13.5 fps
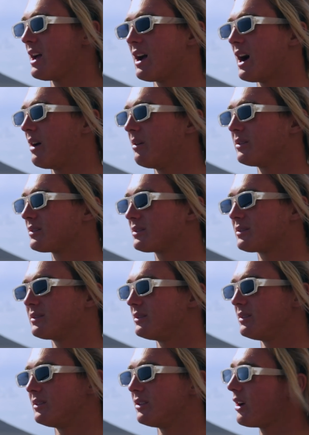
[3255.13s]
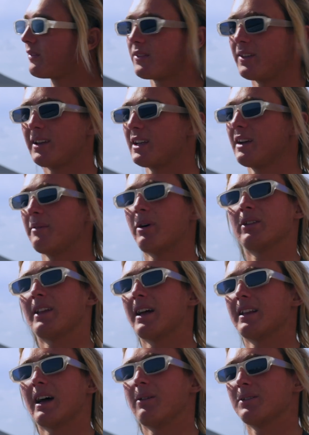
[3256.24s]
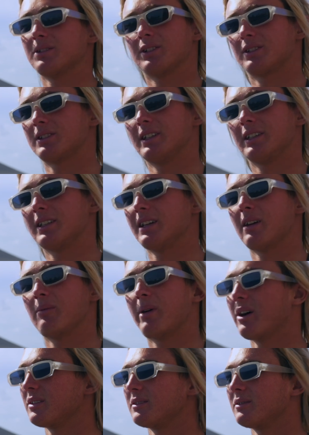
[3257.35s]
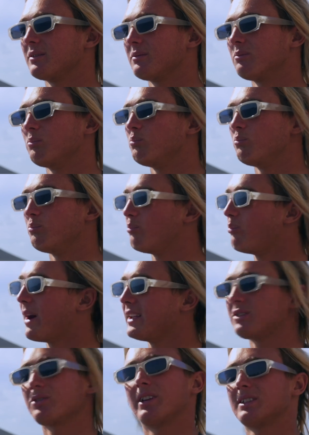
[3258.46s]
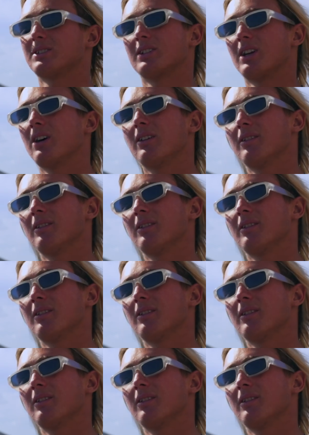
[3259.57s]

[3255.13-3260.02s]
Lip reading: I was not thinking about that. I was just thinking about my tricks, you know.